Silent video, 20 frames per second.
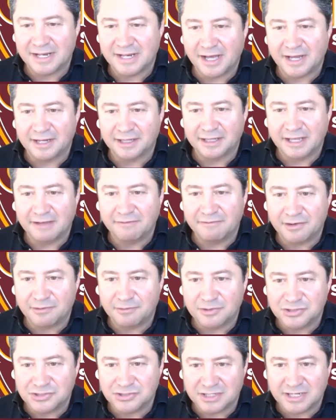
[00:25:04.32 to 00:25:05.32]
9/11, and
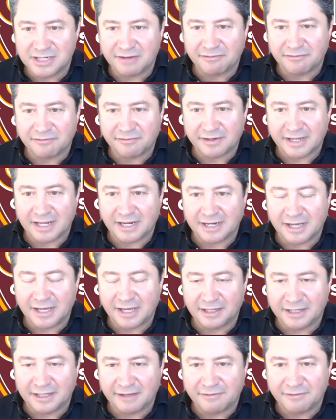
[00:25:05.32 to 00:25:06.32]
we should never forget
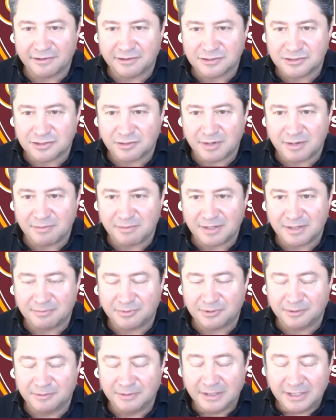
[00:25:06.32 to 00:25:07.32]
9/11 because so many
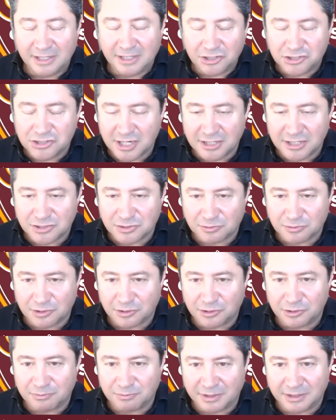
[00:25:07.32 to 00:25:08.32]
people, it changed the
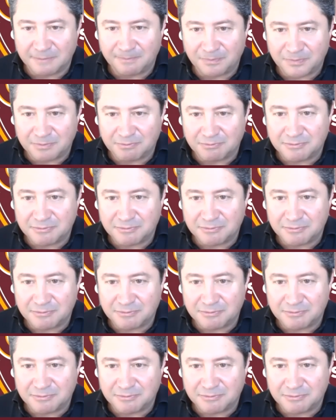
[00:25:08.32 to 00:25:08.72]
world, but